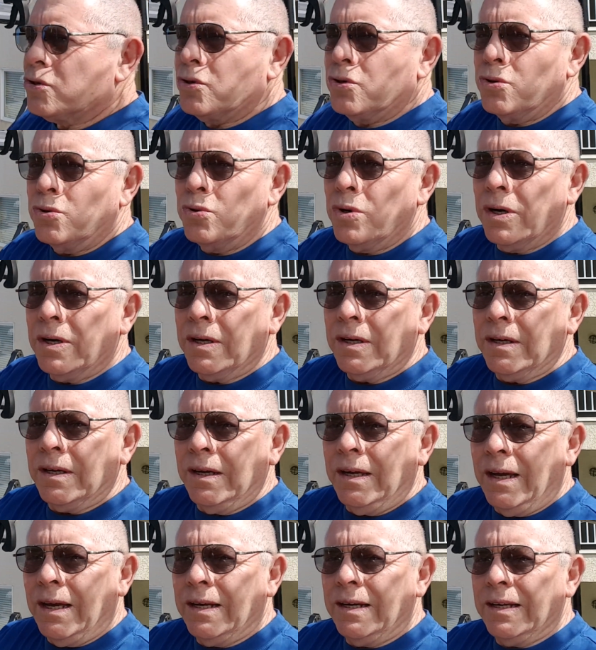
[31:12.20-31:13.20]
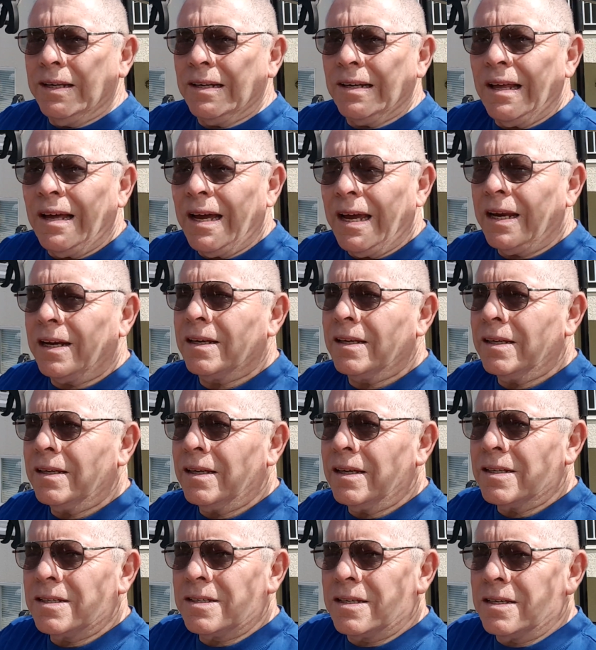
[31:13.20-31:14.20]
true and in line.
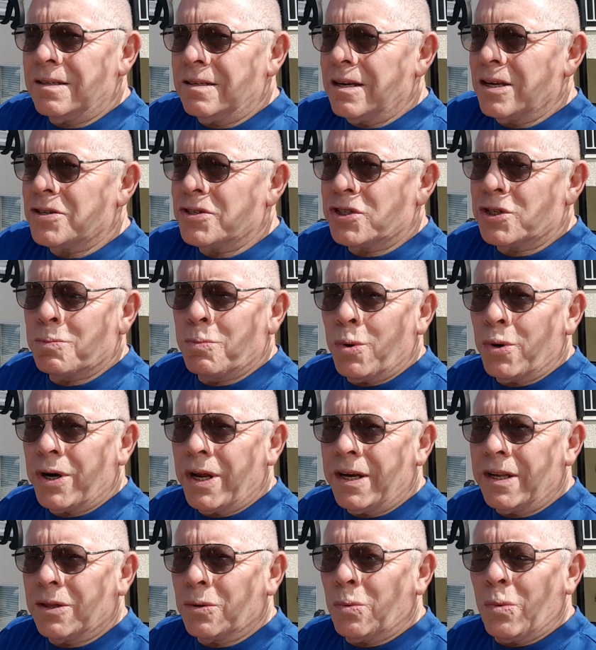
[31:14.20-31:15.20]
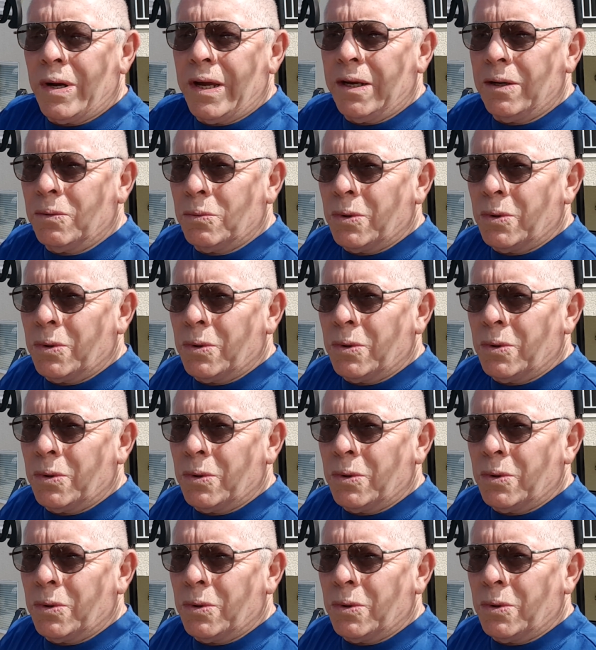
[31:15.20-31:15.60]
It doesn't support any of the weight,